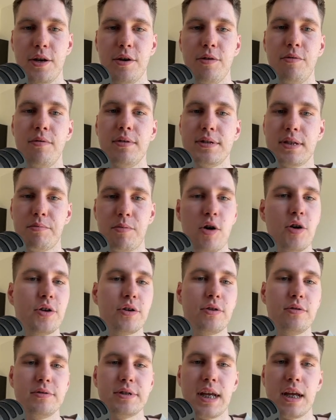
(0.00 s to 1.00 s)
some
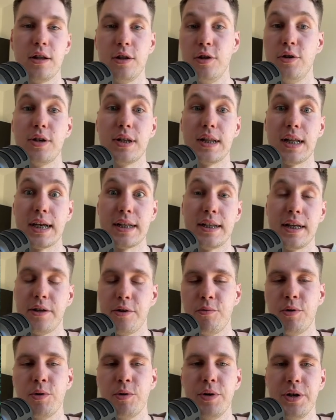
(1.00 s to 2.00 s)
articles can look like they
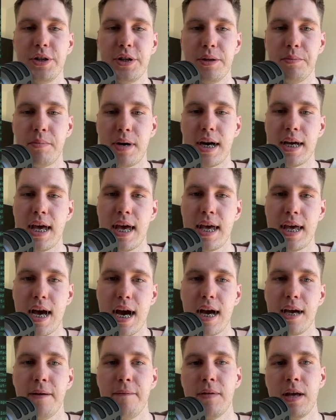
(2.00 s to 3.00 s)
were written by
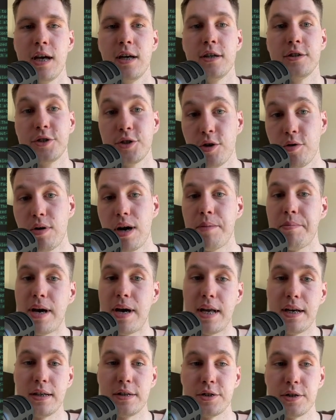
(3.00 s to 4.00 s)
AI. So I'm
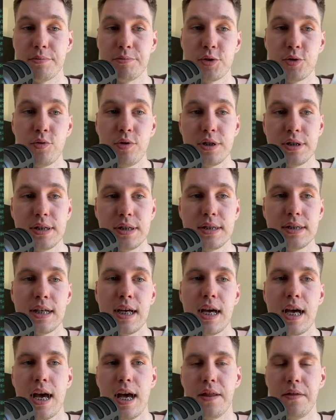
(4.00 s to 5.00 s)
adding some sources,
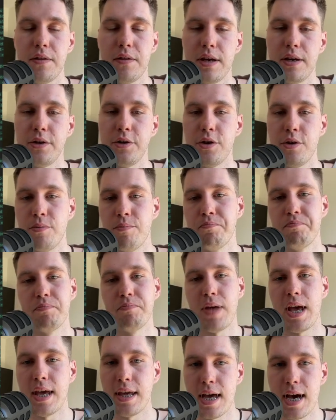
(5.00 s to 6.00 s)
and then
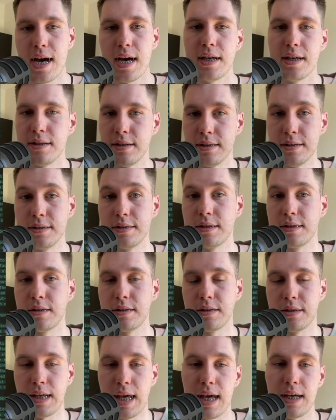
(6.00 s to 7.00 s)
AI, in this
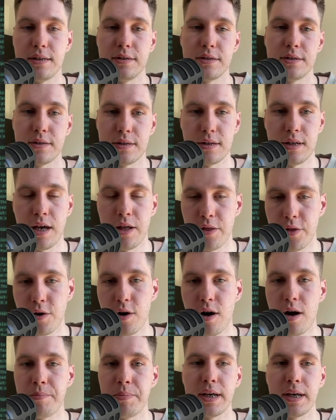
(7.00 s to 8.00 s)
case
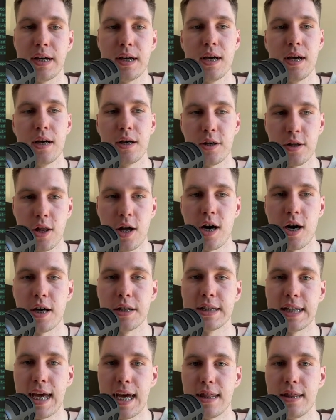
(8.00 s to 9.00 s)
Anthropic,
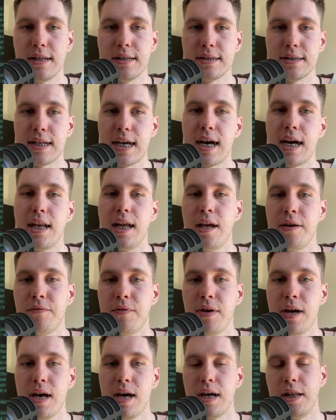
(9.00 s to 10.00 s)
Claude, can decide if
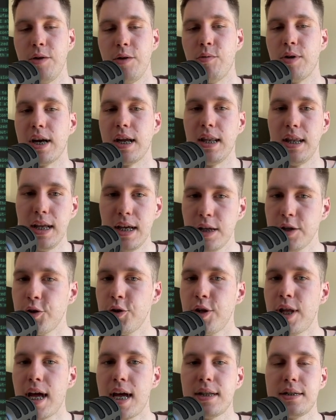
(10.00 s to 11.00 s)
they want to link to
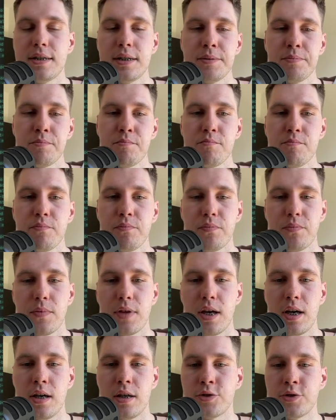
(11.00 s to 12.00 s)
that
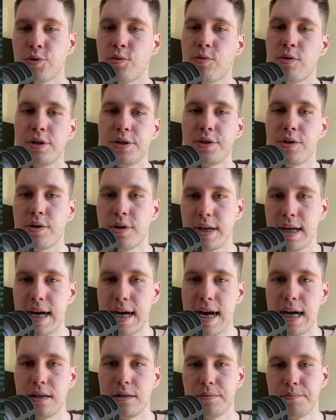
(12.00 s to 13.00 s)
source or
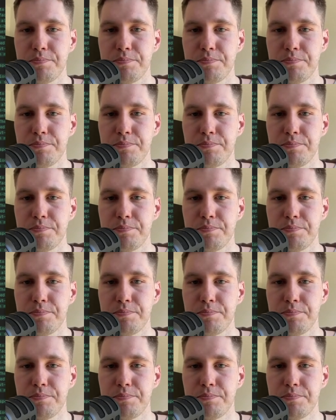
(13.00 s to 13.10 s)
not.